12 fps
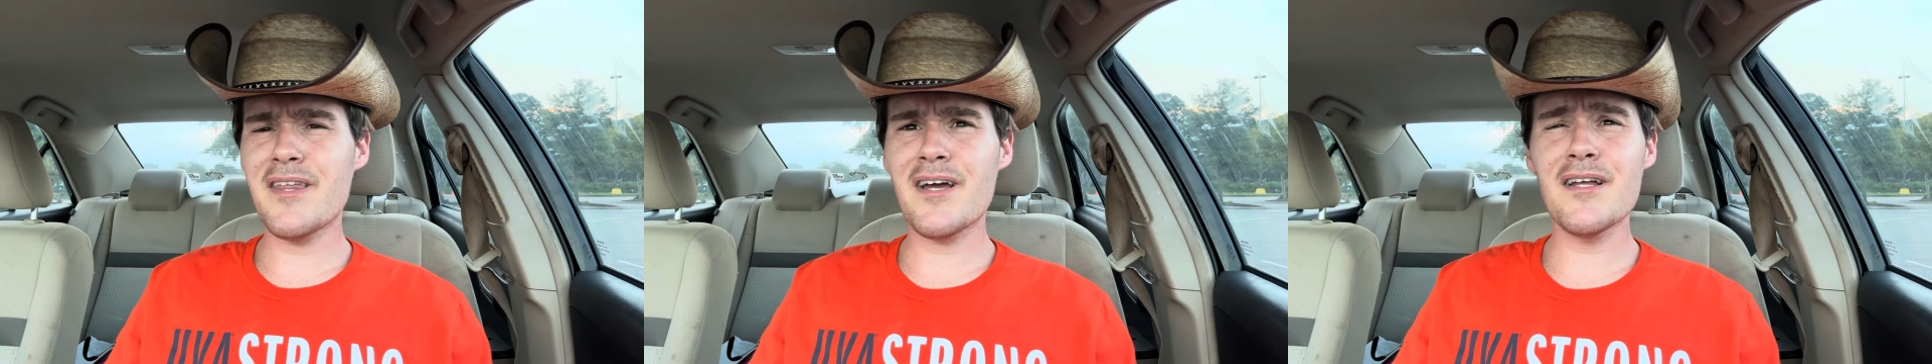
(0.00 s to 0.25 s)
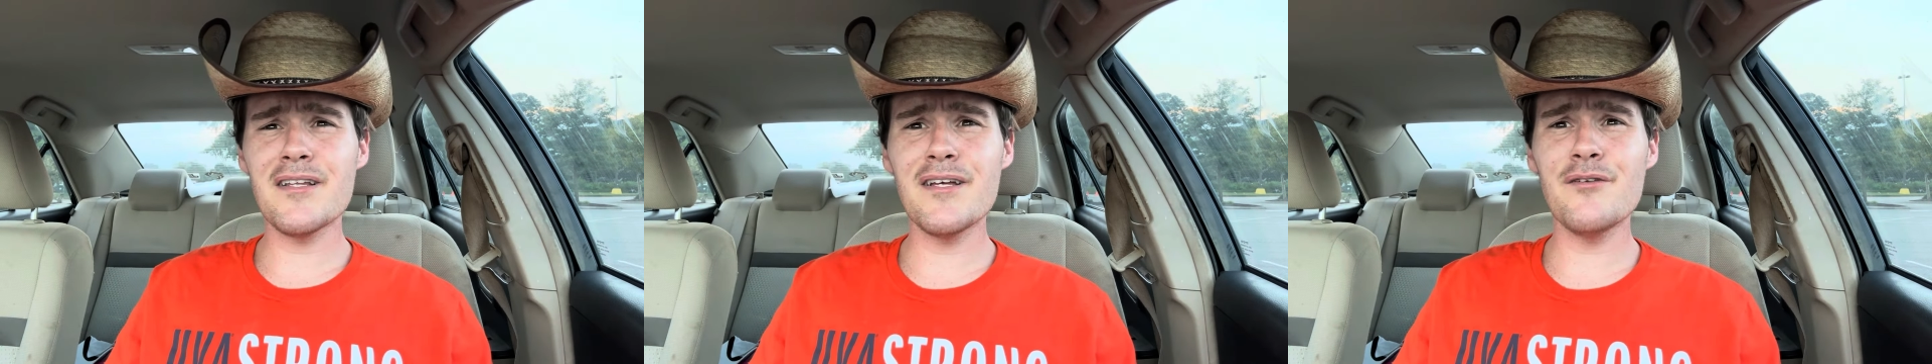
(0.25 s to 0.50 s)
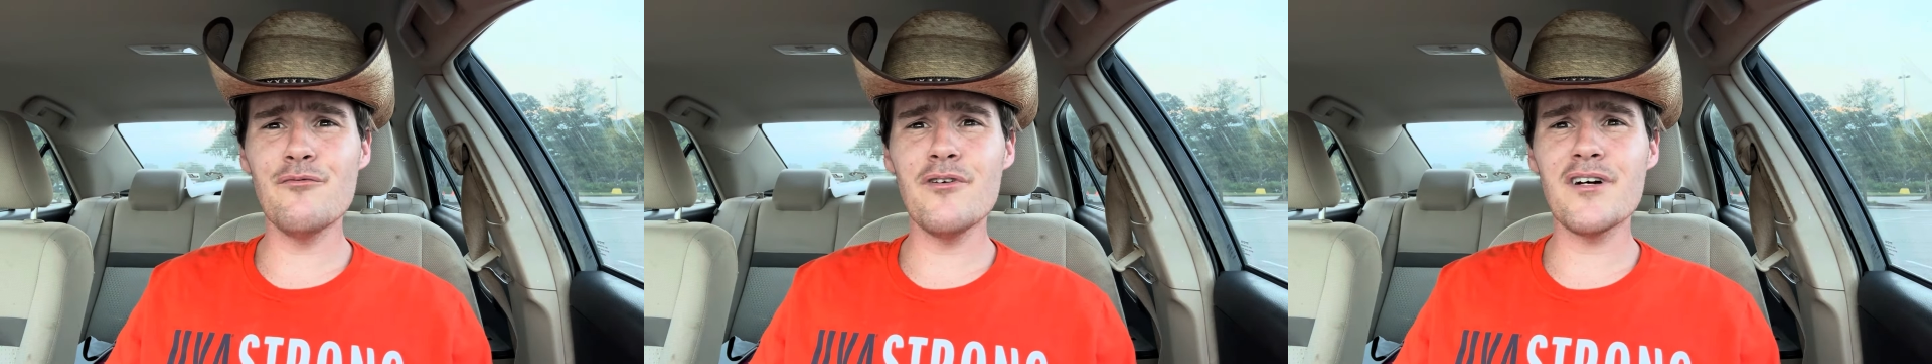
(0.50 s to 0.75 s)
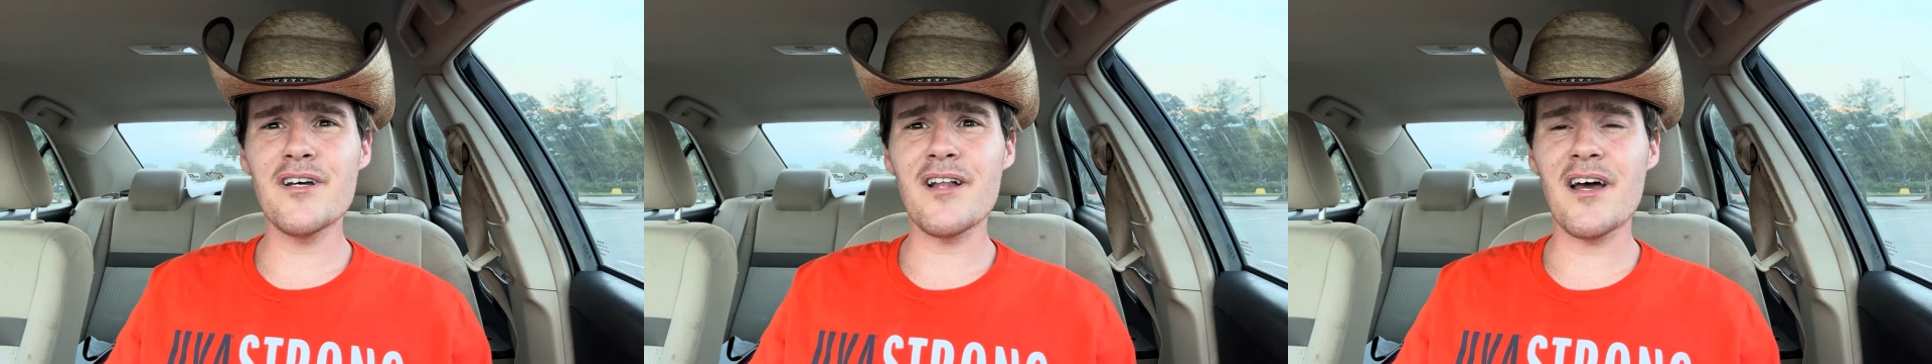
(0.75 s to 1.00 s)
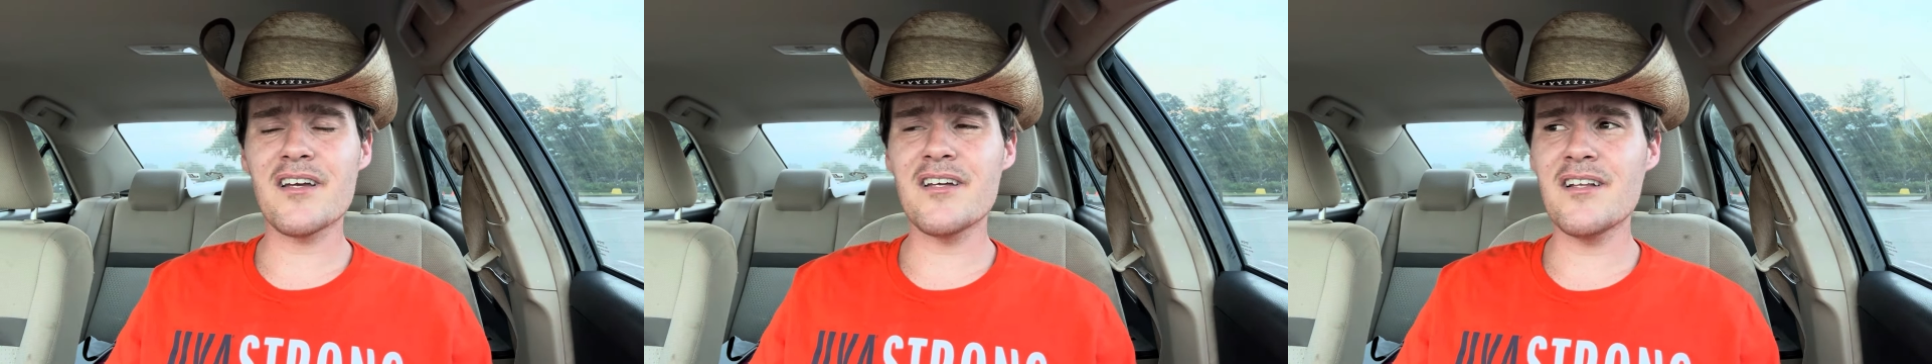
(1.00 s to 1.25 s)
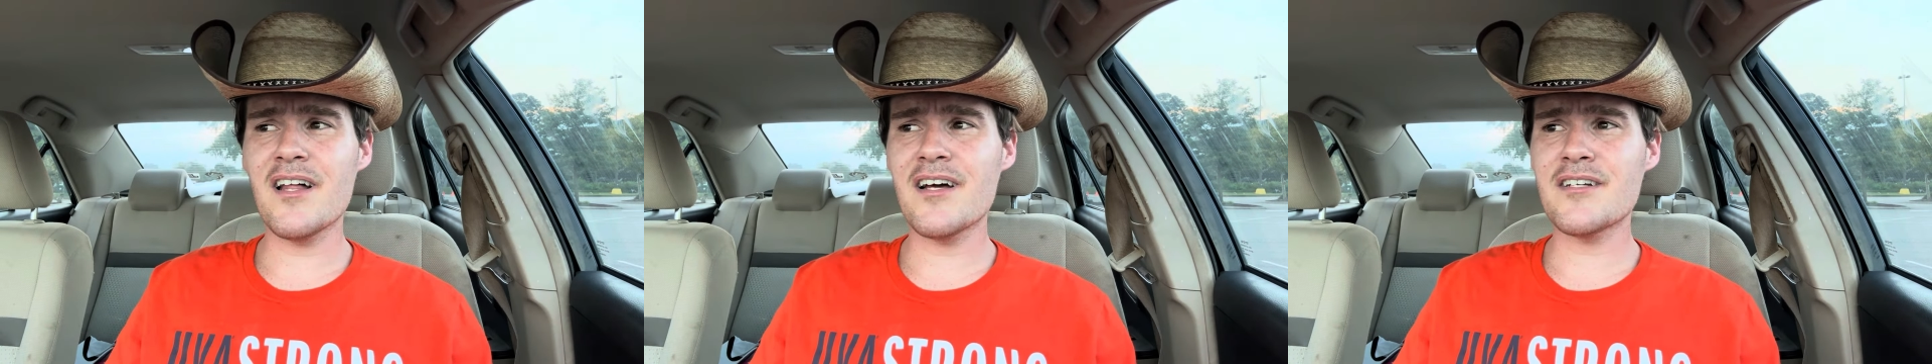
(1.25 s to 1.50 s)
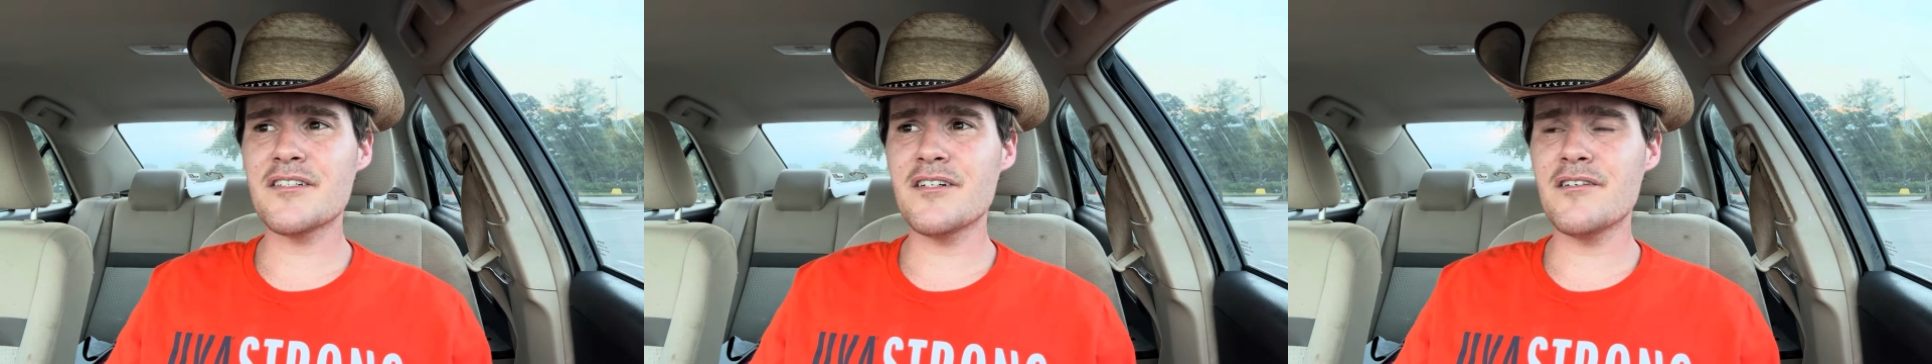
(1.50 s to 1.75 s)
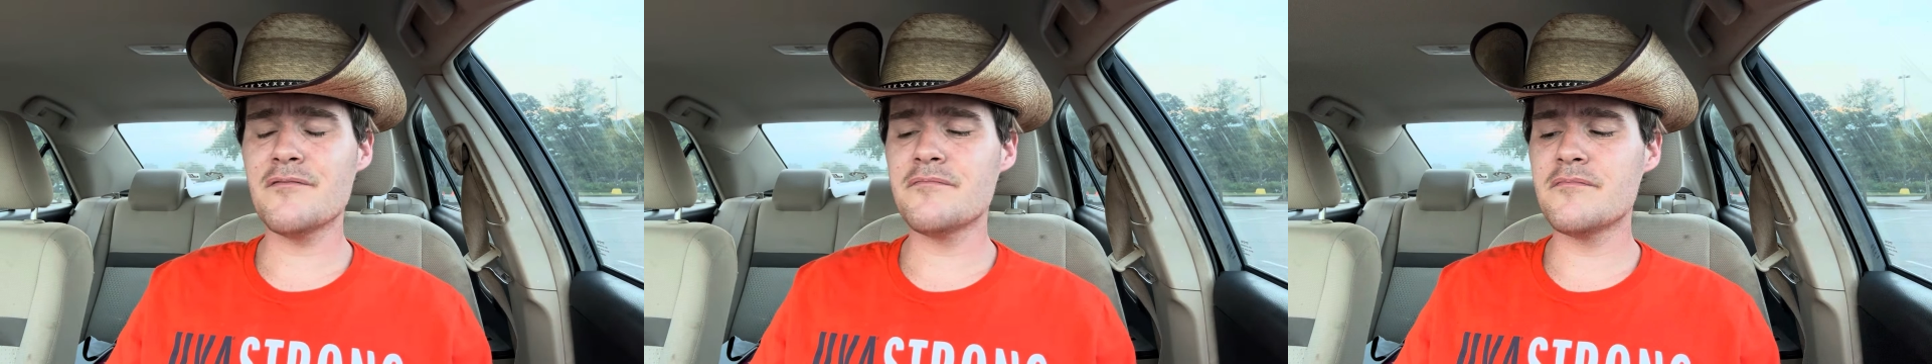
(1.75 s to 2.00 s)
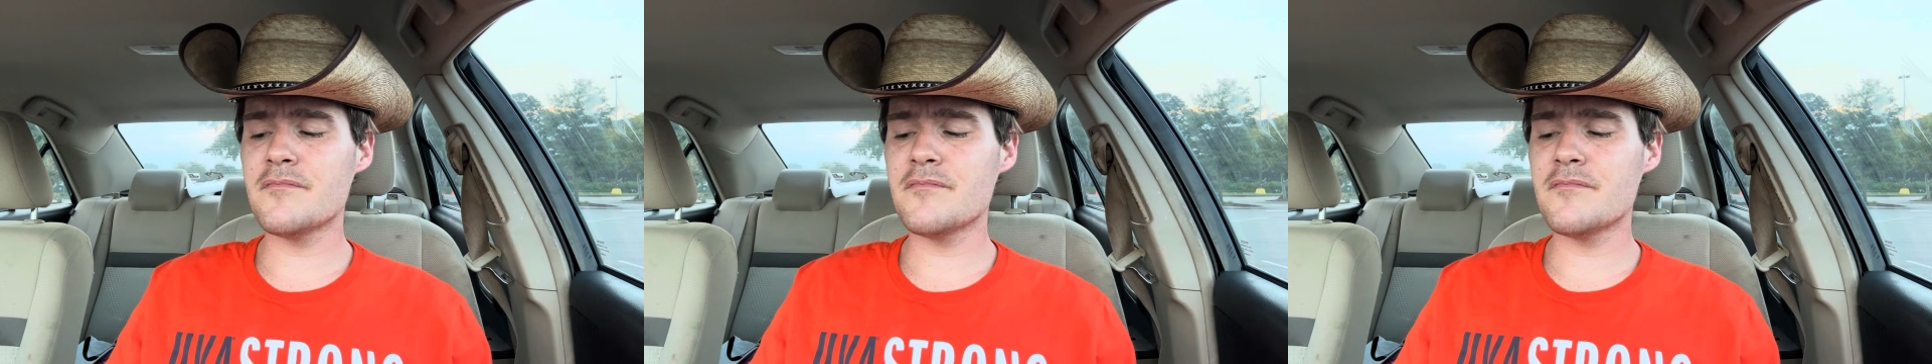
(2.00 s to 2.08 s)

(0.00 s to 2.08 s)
think I did really like it last year.